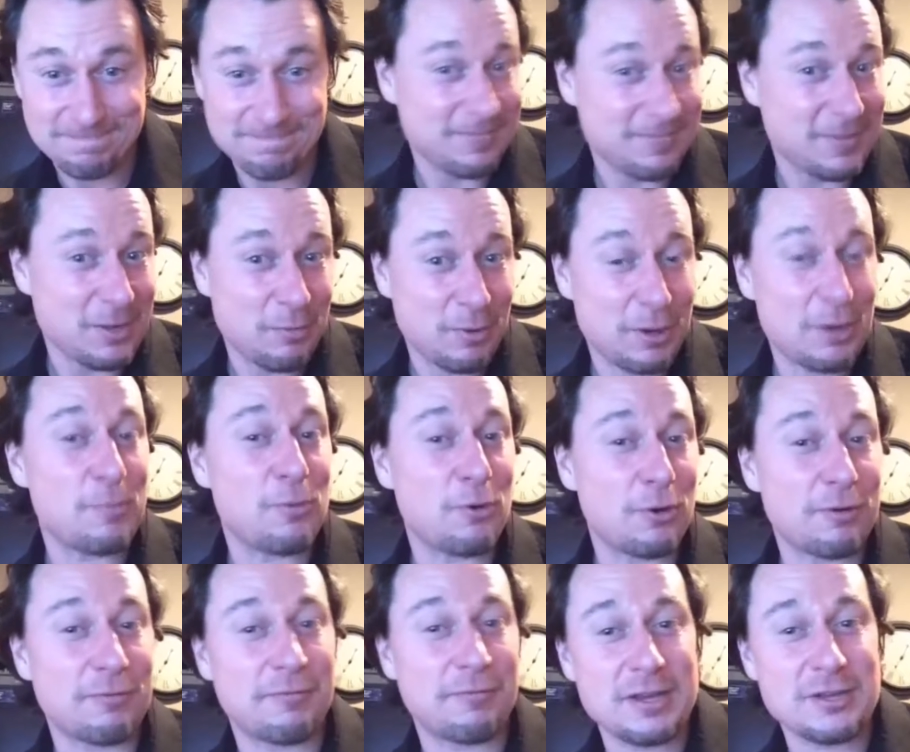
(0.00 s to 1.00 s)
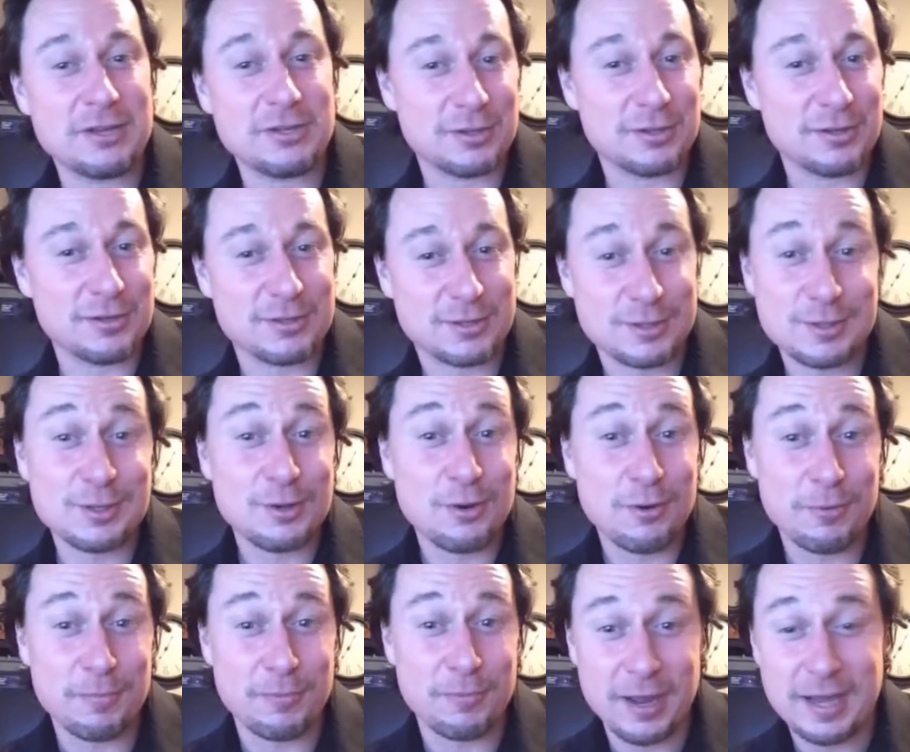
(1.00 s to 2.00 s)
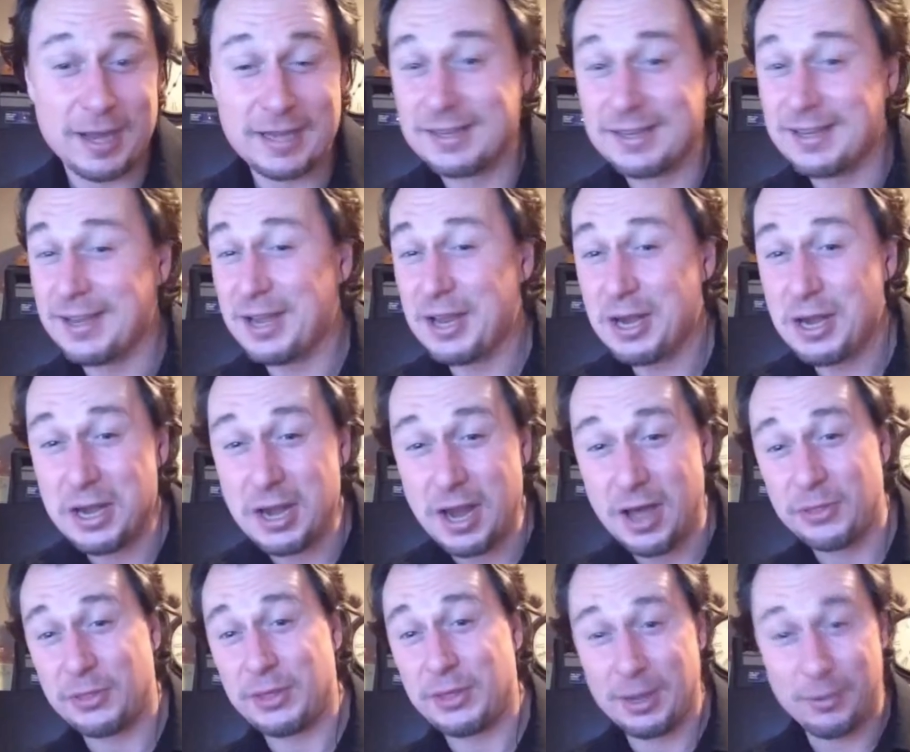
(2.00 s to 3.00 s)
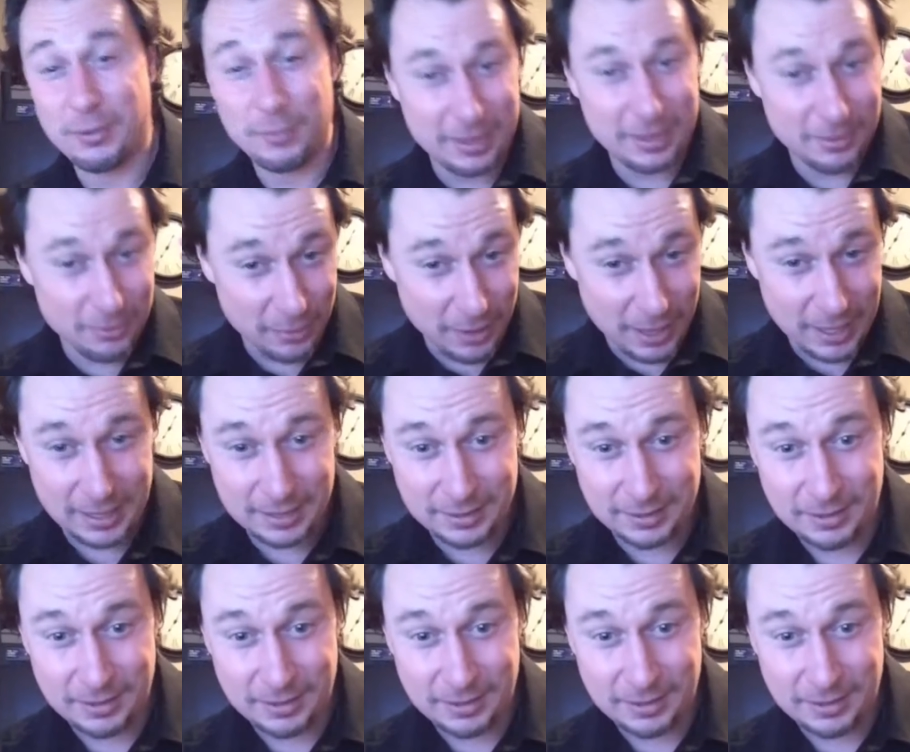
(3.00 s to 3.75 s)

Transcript: What a motivational scope, right? Nothing went right.